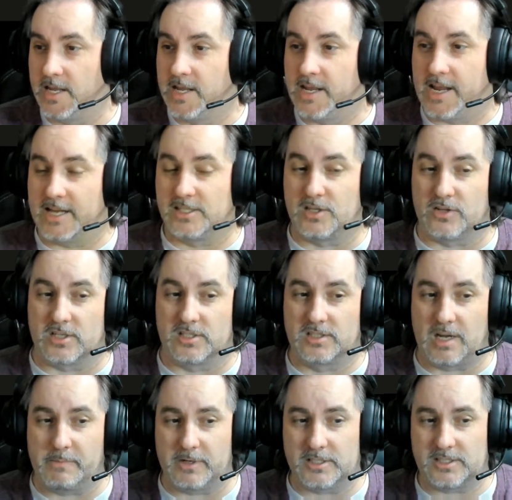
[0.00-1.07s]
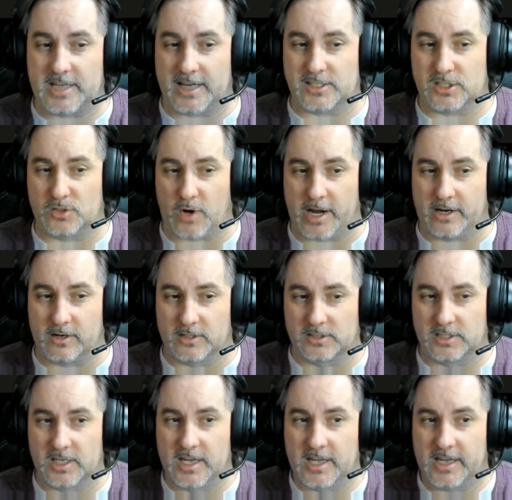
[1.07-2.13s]
And so the Somerset Strikers
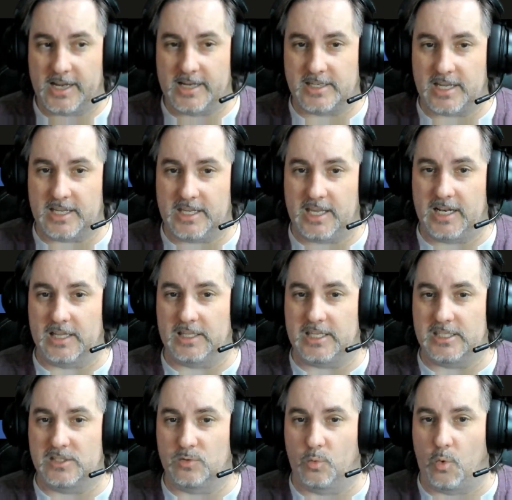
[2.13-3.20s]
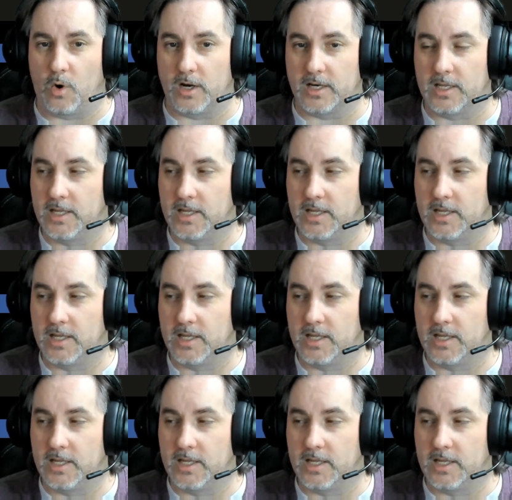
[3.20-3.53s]
is a get at least 1.